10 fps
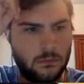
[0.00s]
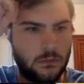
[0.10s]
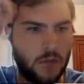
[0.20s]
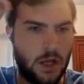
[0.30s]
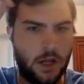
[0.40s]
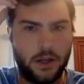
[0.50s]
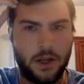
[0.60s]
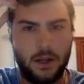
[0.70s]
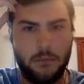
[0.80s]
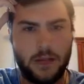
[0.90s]
And
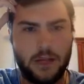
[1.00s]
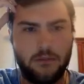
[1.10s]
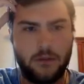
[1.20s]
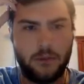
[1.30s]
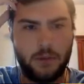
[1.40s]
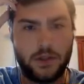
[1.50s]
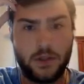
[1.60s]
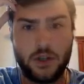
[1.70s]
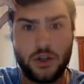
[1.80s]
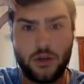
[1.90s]
Bandit foul play is
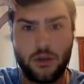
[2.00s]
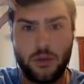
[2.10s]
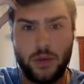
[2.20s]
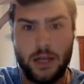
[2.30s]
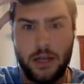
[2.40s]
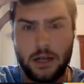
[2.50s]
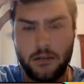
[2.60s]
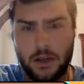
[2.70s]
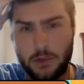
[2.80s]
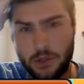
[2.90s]
going to do a lot of
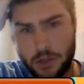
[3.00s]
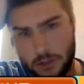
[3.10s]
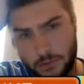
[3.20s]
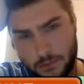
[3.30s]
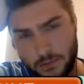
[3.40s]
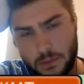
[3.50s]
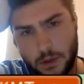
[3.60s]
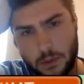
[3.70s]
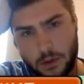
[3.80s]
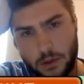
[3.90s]
damage here. It's my
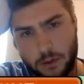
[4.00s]
opponent.